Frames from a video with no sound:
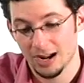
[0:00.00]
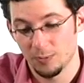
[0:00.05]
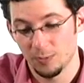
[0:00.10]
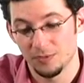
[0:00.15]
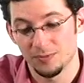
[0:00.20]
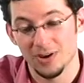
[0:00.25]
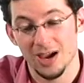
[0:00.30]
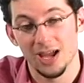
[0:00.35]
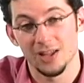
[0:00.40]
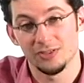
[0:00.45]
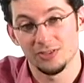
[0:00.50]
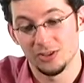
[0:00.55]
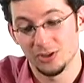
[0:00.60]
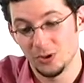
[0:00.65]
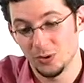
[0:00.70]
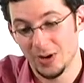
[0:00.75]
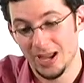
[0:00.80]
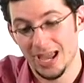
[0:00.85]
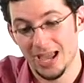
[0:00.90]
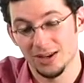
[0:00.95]
and we've got the
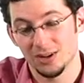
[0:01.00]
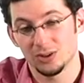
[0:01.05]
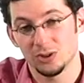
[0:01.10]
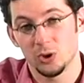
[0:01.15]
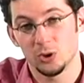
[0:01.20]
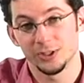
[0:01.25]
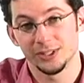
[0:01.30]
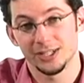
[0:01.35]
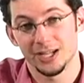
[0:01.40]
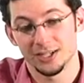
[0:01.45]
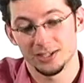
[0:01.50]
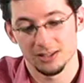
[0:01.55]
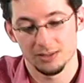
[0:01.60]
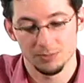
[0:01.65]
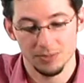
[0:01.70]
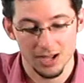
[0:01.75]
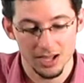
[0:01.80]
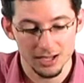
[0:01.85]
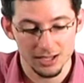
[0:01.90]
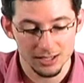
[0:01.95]
new handle holding onto the
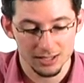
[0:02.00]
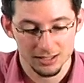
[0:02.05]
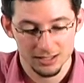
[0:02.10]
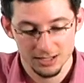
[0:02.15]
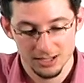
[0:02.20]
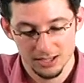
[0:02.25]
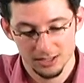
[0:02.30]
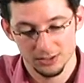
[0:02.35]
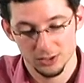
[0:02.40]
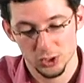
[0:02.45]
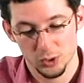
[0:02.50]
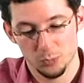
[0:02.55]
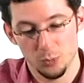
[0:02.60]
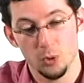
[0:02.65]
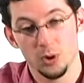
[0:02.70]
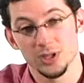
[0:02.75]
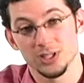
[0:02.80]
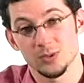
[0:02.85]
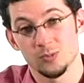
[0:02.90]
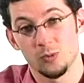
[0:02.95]
mug. Let's
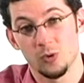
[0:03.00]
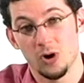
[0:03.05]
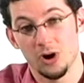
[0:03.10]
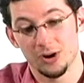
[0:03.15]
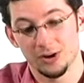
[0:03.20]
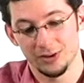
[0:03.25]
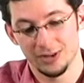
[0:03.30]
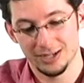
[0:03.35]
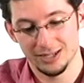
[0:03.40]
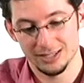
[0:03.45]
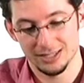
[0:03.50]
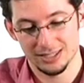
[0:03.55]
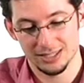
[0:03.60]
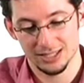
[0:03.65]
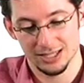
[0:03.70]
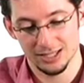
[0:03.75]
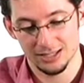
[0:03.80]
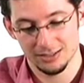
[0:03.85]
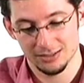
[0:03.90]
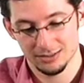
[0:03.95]
pour some water in and
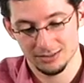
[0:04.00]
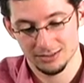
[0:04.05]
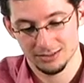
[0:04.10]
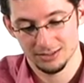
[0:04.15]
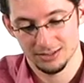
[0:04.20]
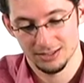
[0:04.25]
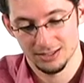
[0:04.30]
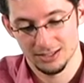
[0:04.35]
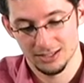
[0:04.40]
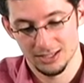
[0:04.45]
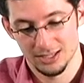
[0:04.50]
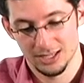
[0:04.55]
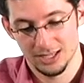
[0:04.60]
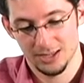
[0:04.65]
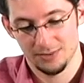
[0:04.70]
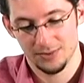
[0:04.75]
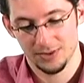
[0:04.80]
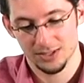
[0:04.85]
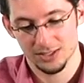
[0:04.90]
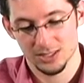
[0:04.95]
see
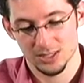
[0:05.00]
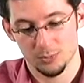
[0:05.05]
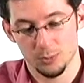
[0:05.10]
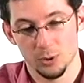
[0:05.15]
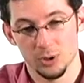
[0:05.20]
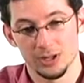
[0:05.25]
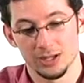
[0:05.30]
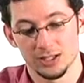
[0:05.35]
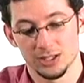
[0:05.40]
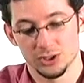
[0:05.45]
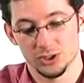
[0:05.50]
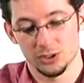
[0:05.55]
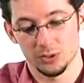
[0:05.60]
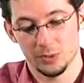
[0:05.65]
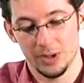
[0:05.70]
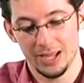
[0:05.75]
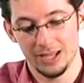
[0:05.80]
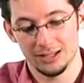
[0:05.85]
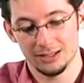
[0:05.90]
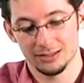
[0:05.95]
if it can support additional
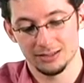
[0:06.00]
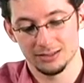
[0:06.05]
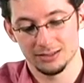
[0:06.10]
weight.